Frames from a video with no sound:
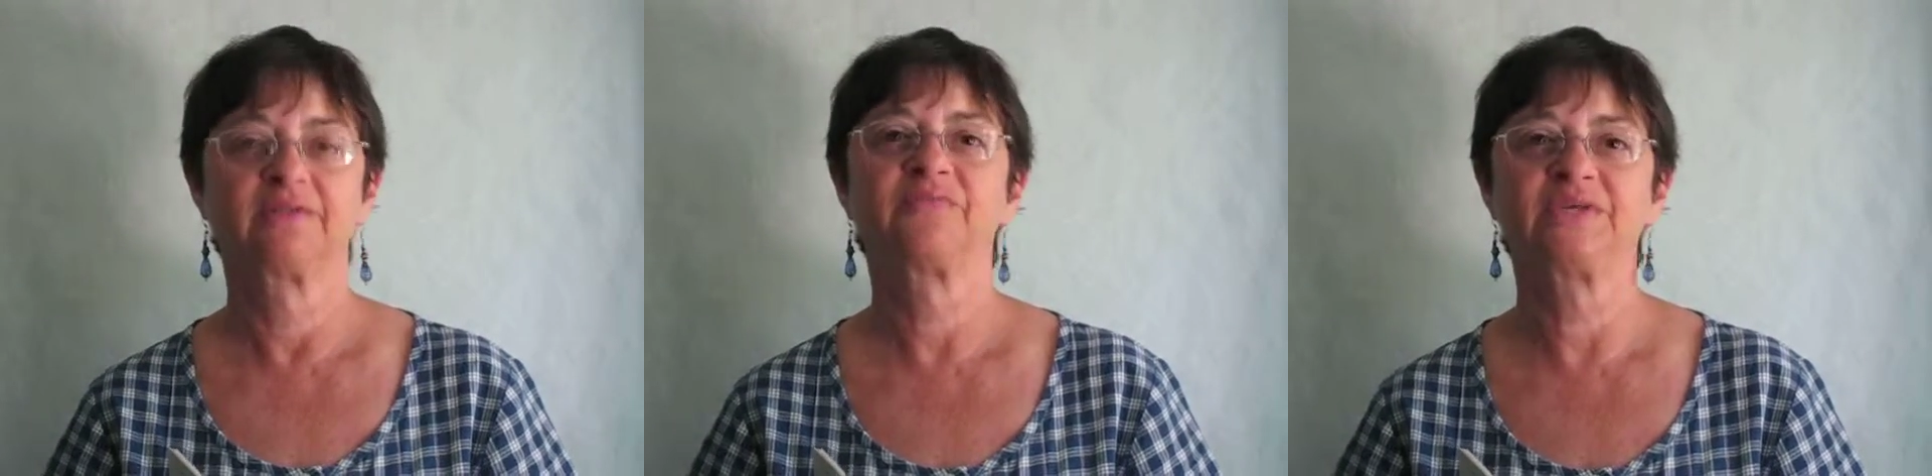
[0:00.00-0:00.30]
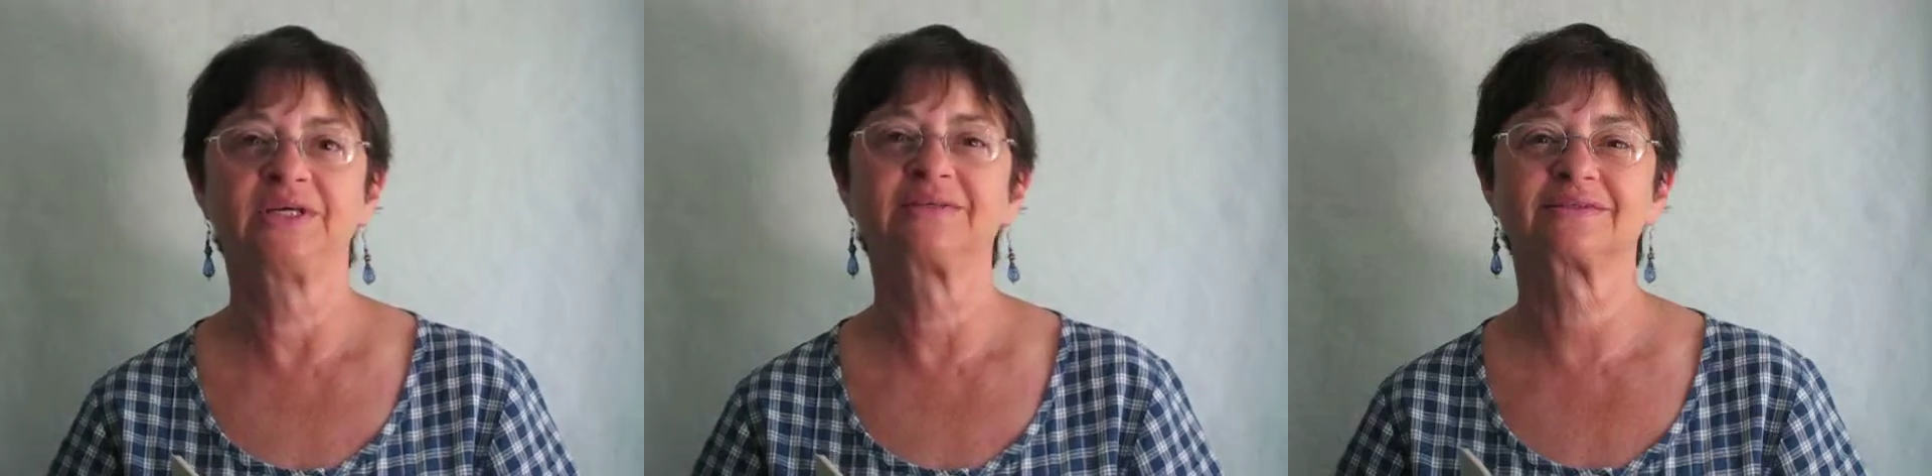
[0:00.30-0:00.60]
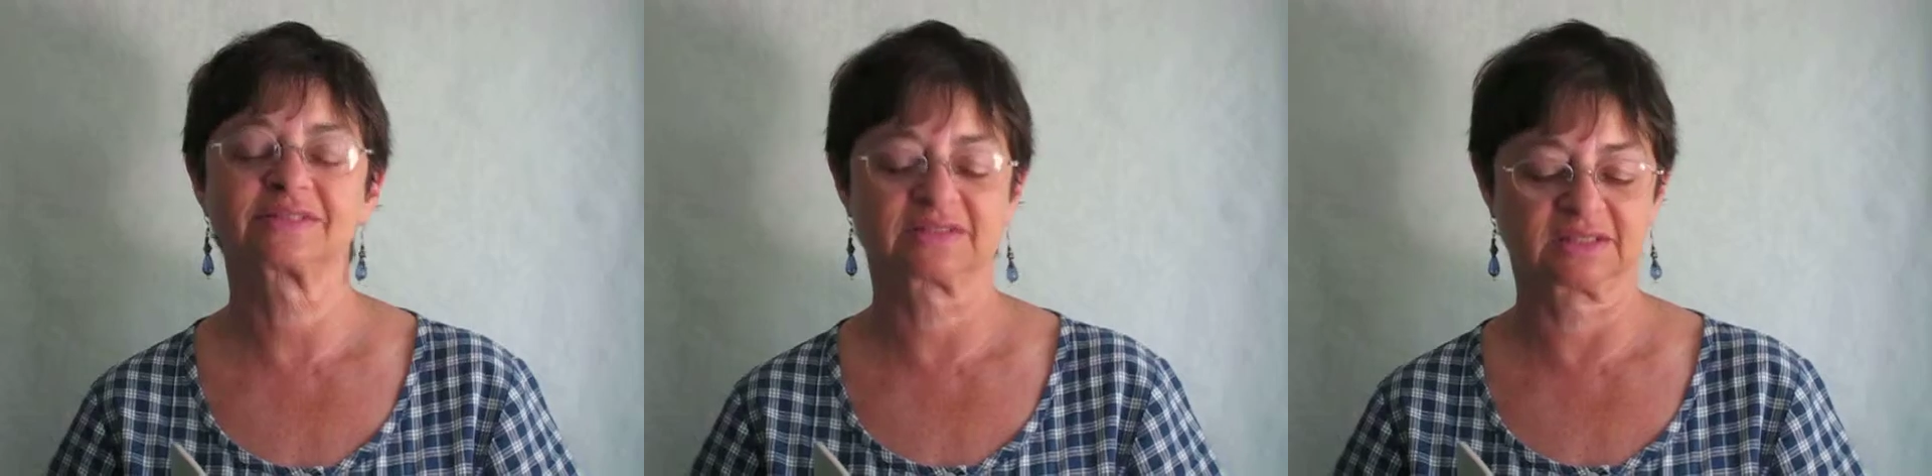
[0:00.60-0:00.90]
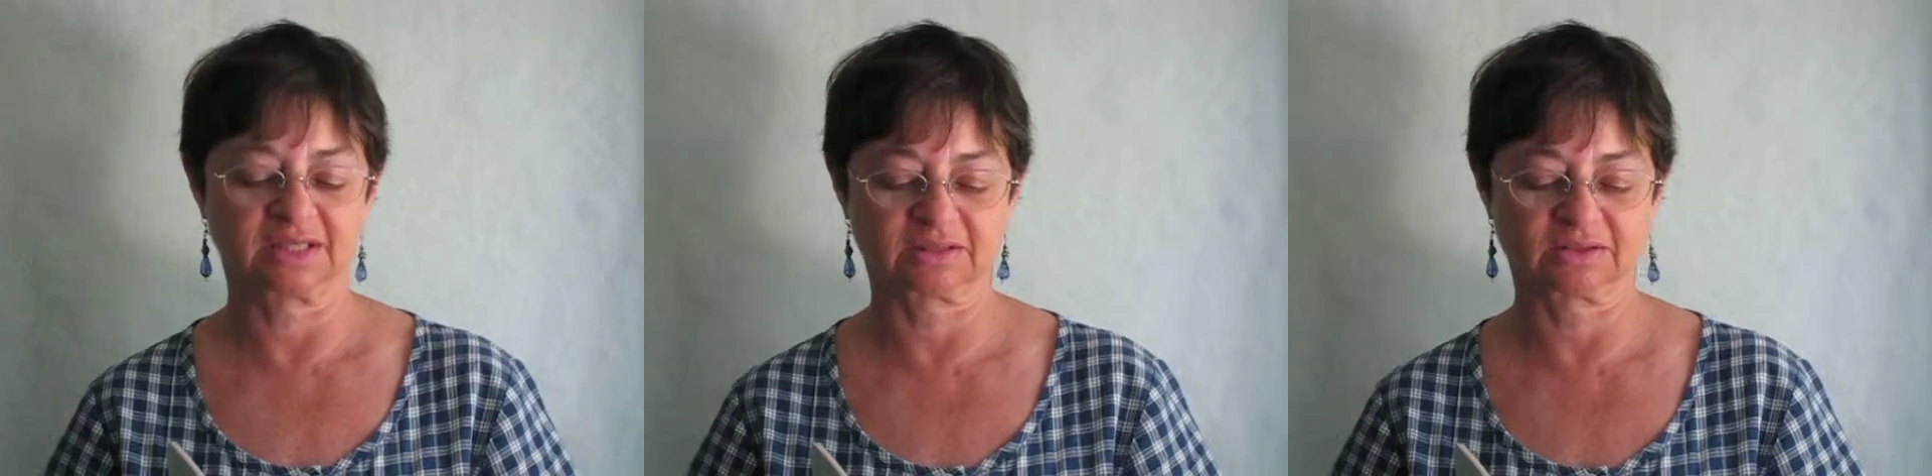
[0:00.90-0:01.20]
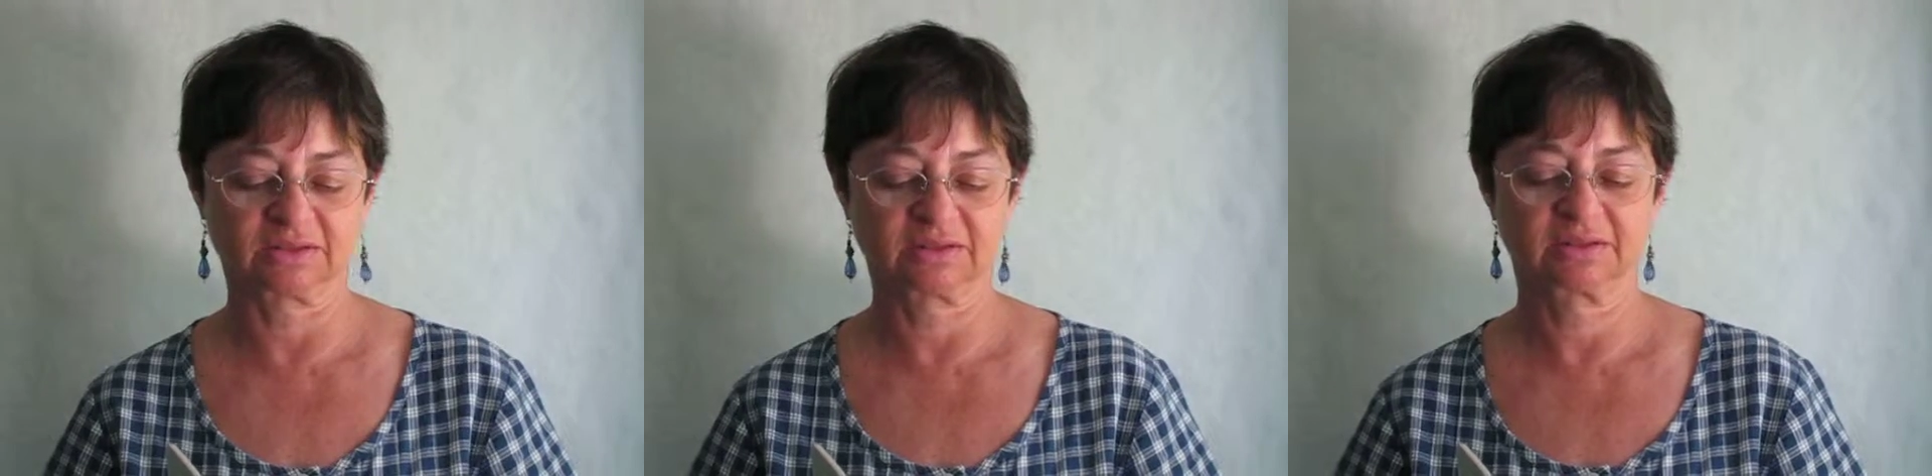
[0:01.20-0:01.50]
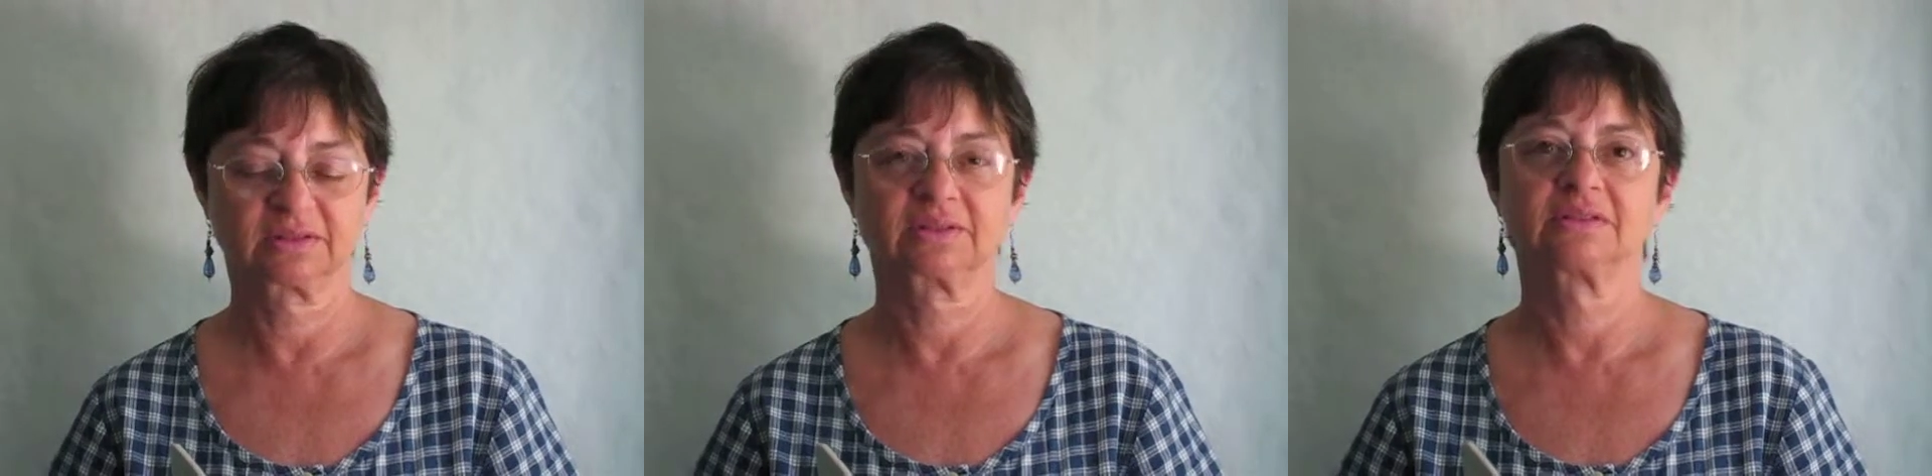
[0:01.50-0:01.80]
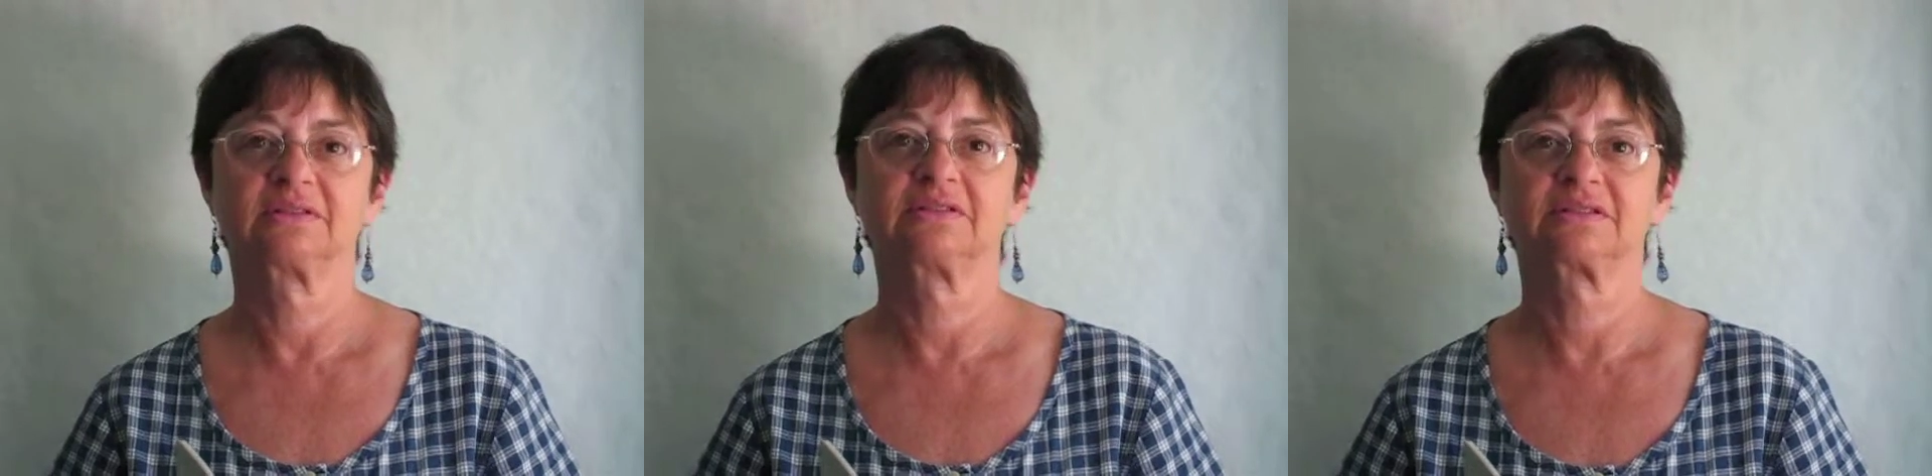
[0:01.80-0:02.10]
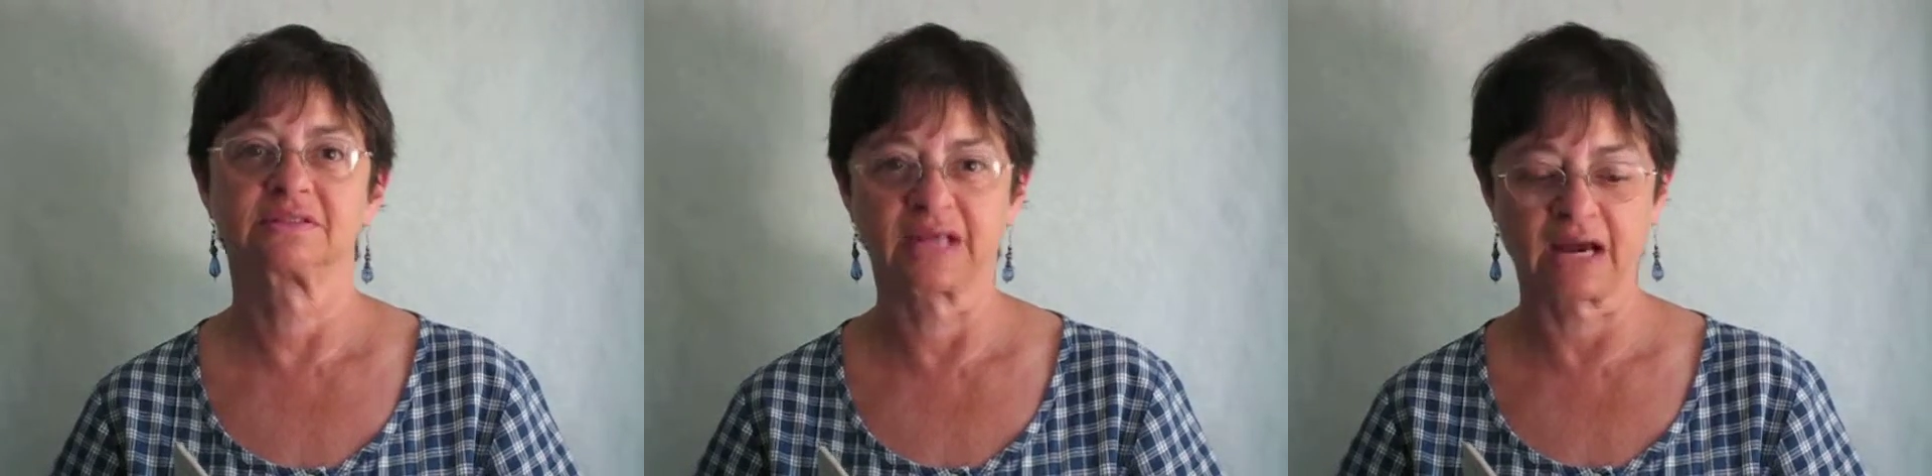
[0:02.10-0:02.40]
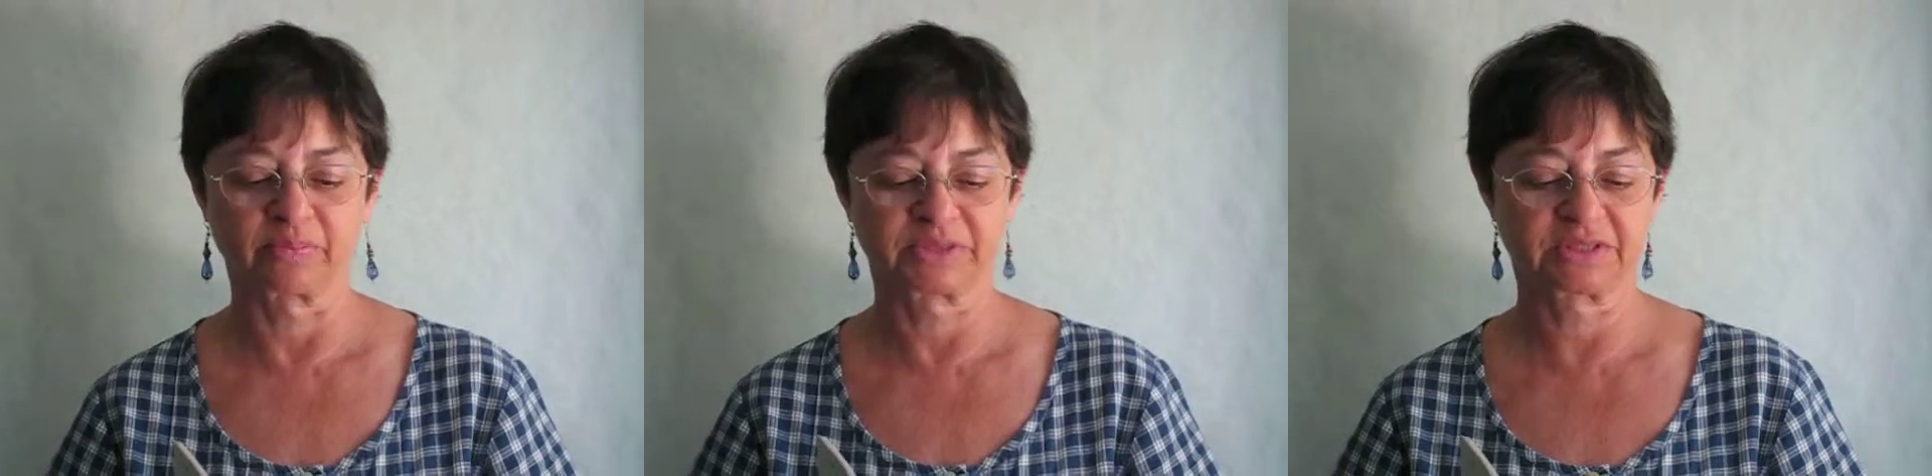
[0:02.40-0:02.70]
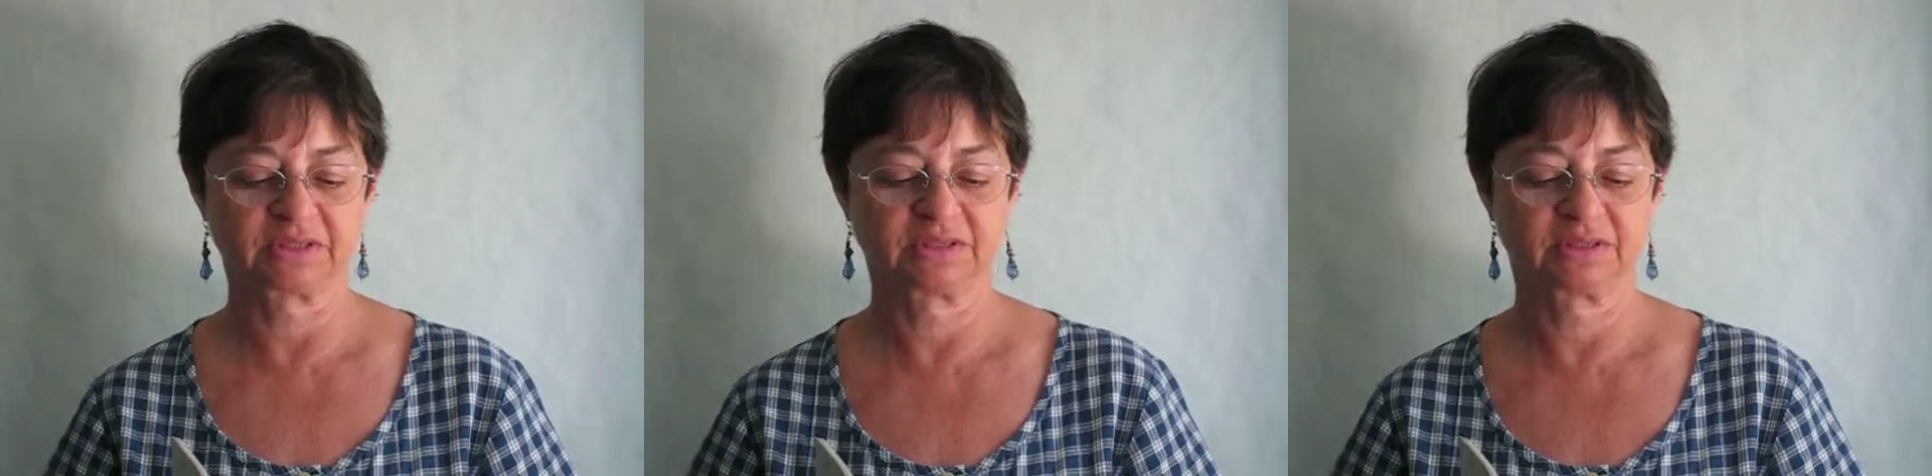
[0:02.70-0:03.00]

Needle sticks. Snaps.